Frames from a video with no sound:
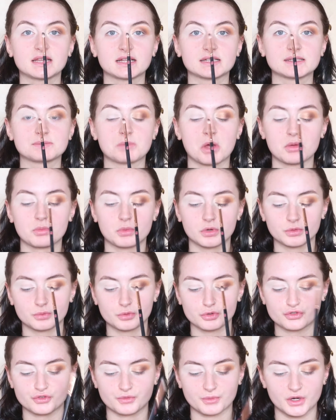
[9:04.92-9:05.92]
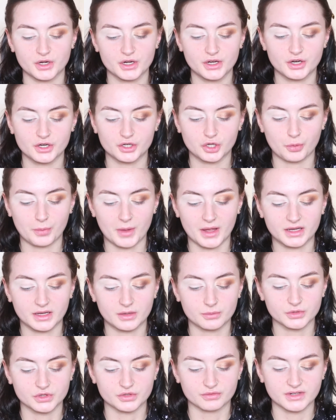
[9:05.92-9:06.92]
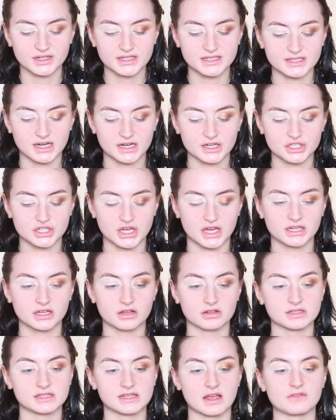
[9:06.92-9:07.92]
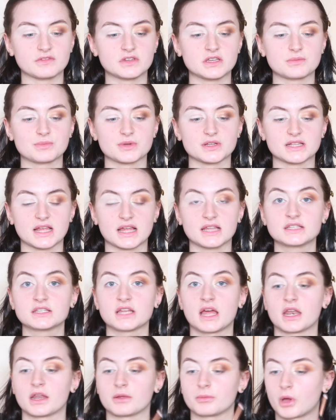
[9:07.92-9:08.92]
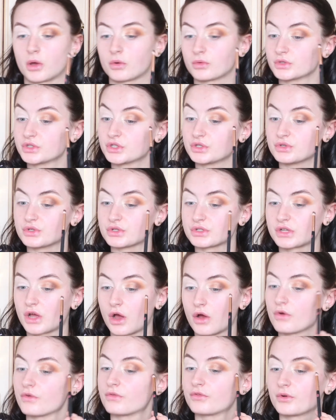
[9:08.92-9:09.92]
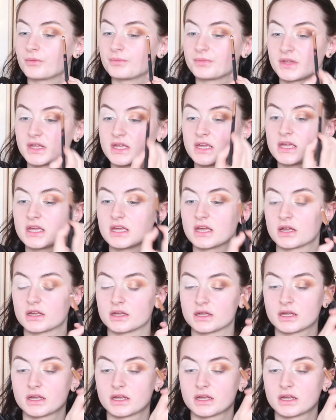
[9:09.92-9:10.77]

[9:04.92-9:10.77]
that small bullet brush from earlier and go back in with the really dark shade called 70%, and I'm going to just go from the